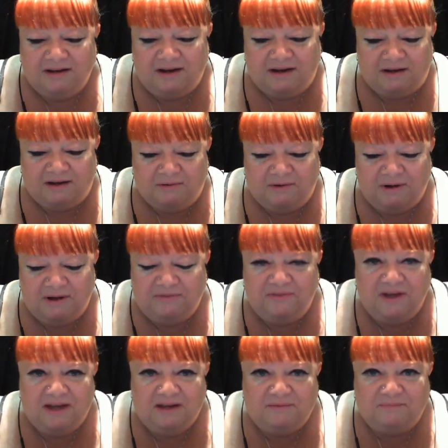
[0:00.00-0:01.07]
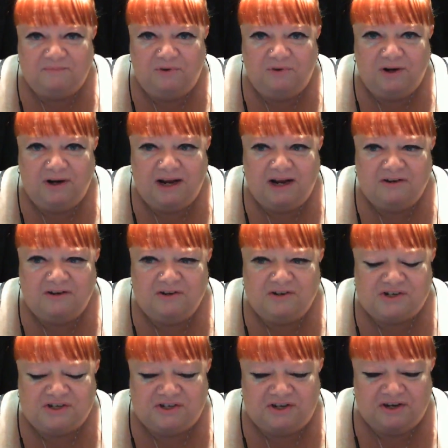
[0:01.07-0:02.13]
I think what I
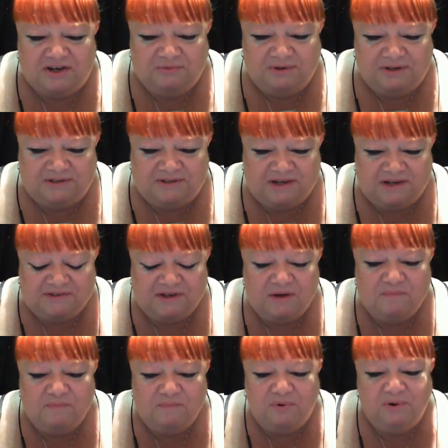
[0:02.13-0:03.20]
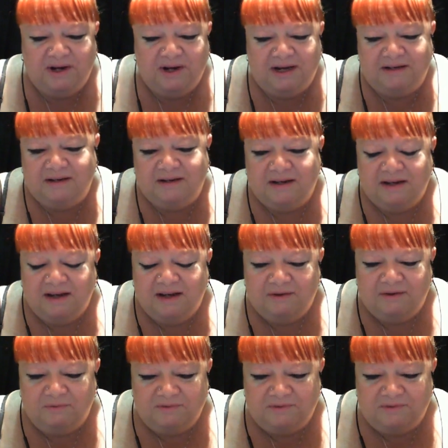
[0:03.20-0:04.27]
understood was at some point,
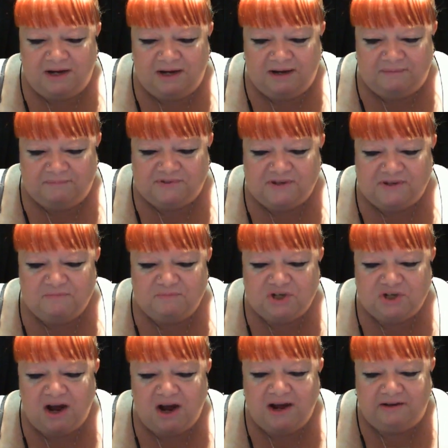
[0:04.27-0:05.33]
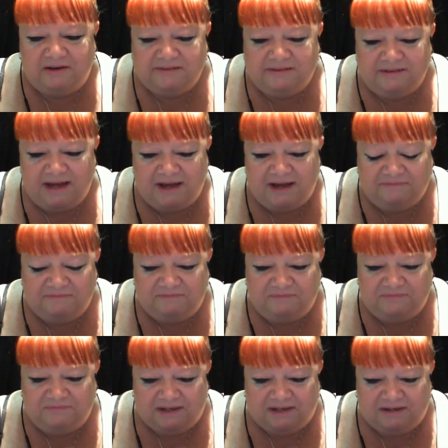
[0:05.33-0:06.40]
some child let
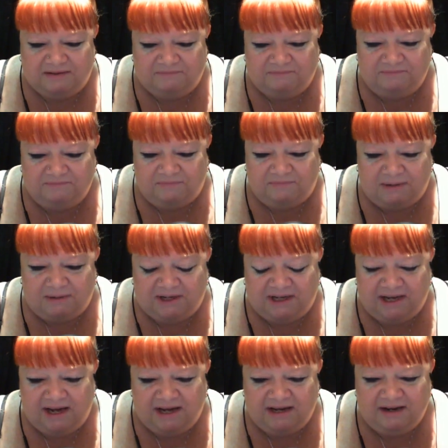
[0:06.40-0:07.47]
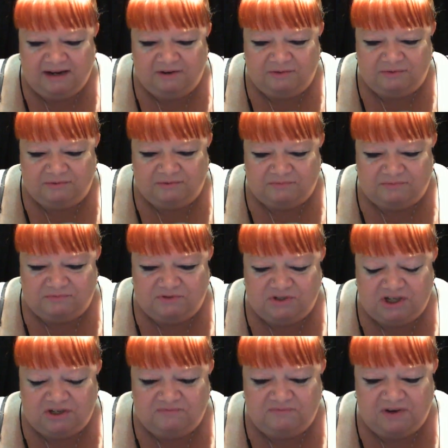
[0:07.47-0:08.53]
the mama cat out, and
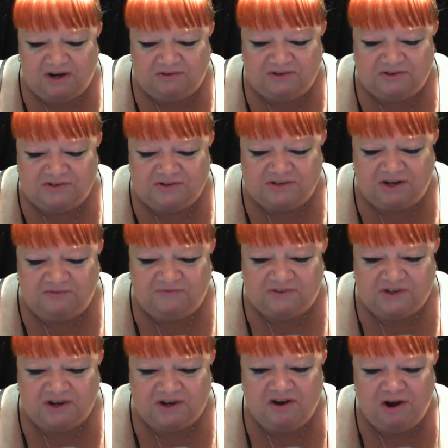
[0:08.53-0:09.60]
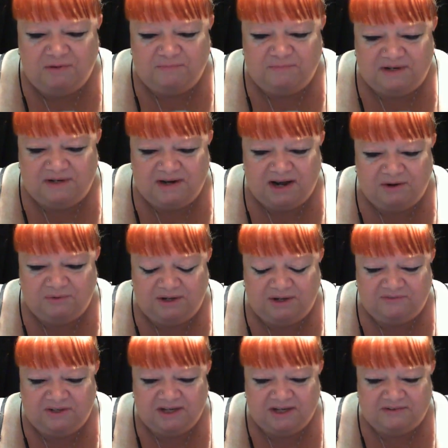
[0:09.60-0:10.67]
she found herself a Tom, and now we
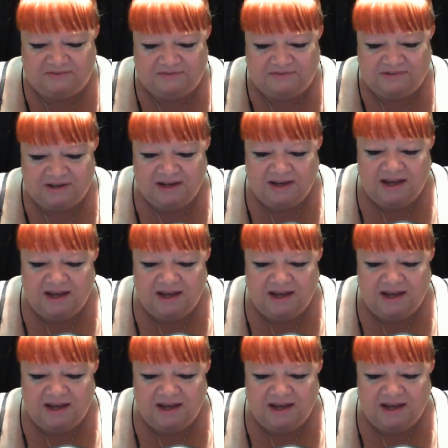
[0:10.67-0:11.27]
have kittens.